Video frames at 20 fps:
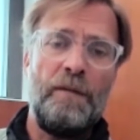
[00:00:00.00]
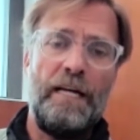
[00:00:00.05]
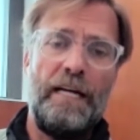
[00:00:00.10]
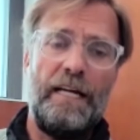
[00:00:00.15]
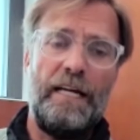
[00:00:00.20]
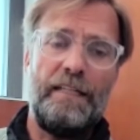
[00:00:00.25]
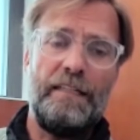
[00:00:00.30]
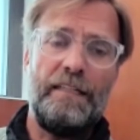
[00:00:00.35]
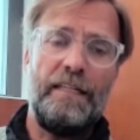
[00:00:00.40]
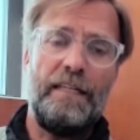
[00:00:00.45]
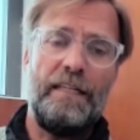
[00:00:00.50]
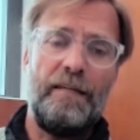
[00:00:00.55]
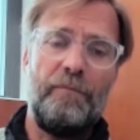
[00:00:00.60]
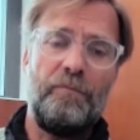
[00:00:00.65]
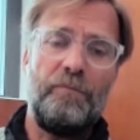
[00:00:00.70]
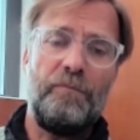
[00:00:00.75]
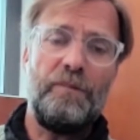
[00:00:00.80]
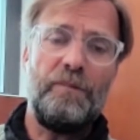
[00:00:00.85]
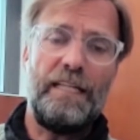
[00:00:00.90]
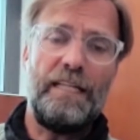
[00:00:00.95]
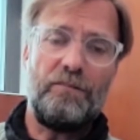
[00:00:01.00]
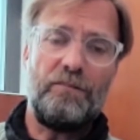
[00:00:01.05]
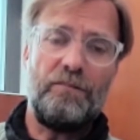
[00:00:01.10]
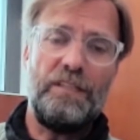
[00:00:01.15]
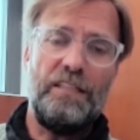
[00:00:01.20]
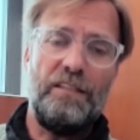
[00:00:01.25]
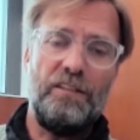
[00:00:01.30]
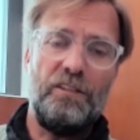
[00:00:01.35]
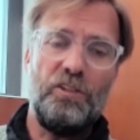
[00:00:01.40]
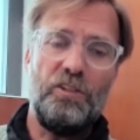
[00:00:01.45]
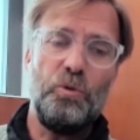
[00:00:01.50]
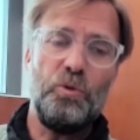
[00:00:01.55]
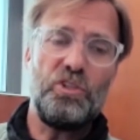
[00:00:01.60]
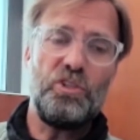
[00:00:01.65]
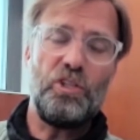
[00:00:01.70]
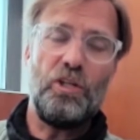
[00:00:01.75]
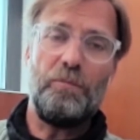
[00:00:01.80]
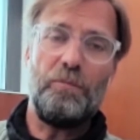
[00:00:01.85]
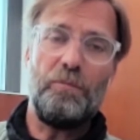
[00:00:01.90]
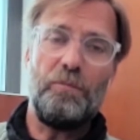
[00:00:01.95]
and that we use
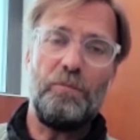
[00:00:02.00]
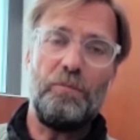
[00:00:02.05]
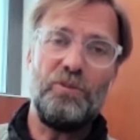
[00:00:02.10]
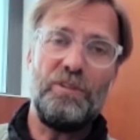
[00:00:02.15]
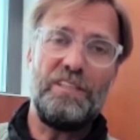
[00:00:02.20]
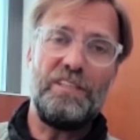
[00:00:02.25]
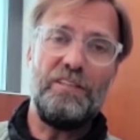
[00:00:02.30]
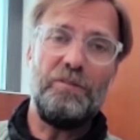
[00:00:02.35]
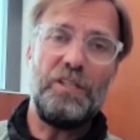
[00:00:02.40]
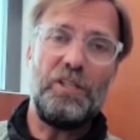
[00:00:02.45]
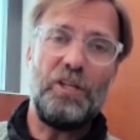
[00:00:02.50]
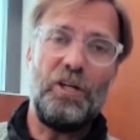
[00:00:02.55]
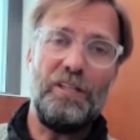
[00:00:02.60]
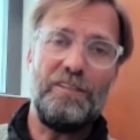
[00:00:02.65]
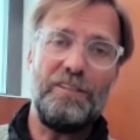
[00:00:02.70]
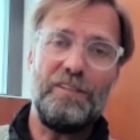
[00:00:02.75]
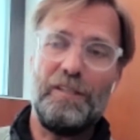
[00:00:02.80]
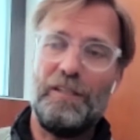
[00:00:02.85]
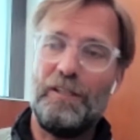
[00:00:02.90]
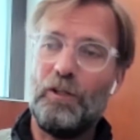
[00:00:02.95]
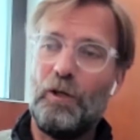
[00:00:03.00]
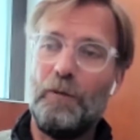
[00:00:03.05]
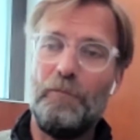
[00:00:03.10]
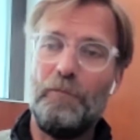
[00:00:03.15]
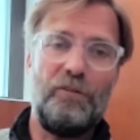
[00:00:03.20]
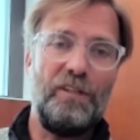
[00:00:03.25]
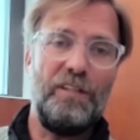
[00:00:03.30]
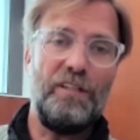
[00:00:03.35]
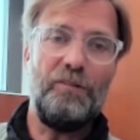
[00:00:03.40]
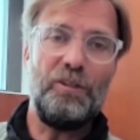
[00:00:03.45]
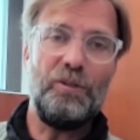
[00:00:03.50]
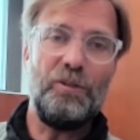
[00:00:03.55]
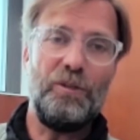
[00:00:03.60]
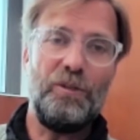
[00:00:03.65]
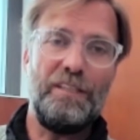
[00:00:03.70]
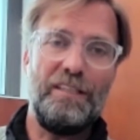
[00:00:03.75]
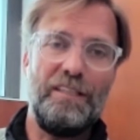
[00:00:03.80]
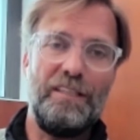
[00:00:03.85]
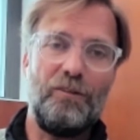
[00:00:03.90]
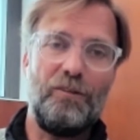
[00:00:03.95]
the opportunity we got, and hopefully we do
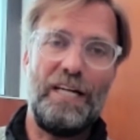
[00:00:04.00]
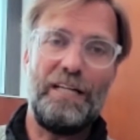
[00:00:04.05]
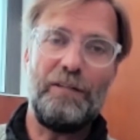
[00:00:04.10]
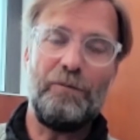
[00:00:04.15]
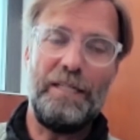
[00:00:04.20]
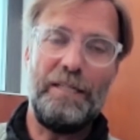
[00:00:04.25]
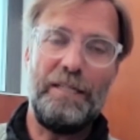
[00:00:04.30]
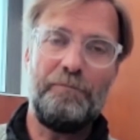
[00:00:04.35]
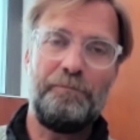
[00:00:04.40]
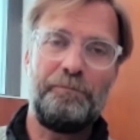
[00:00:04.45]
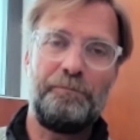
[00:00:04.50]
it in the right way.